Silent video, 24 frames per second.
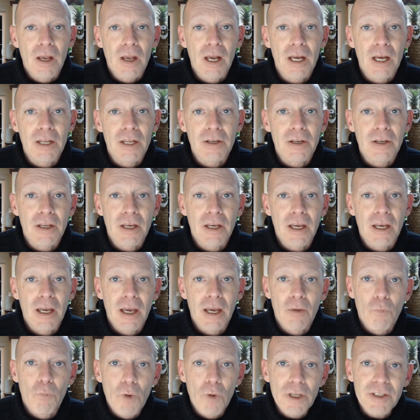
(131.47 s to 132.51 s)
And
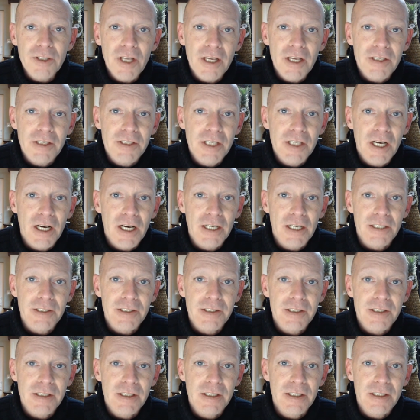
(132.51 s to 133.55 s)
and what that
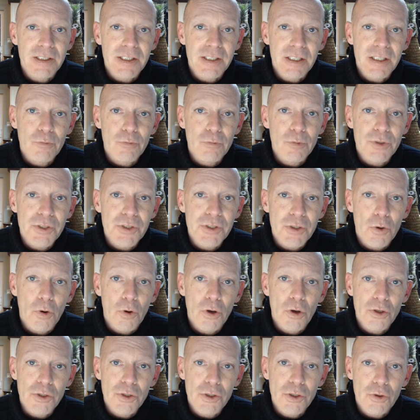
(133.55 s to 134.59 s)
does is it
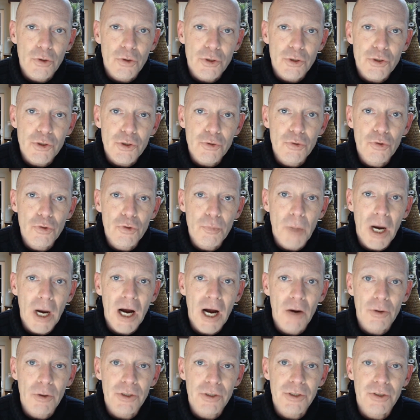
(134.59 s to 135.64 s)
restores your true
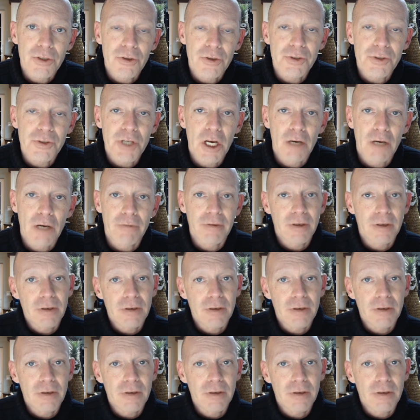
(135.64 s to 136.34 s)
power to yourself.